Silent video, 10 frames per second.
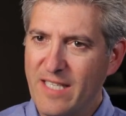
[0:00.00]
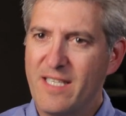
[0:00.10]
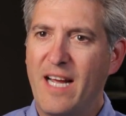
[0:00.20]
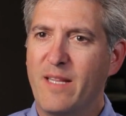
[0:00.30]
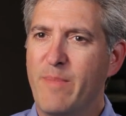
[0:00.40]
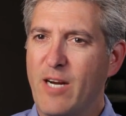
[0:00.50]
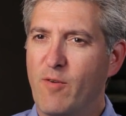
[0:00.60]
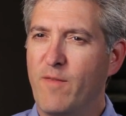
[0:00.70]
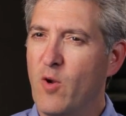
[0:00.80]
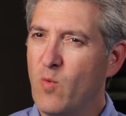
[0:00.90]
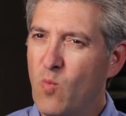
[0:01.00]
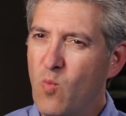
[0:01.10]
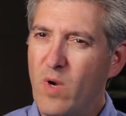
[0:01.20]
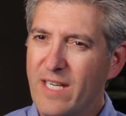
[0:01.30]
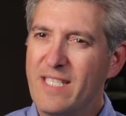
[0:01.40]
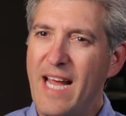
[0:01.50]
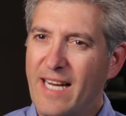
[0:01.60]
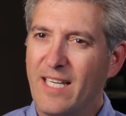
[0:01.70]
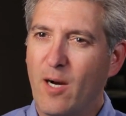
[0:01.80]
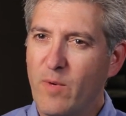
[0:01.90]
inside the microphone, what
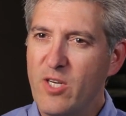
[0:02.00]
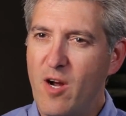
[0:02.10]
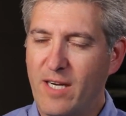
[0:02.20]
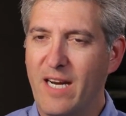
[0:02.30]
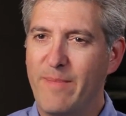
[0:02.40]
exactly are we talking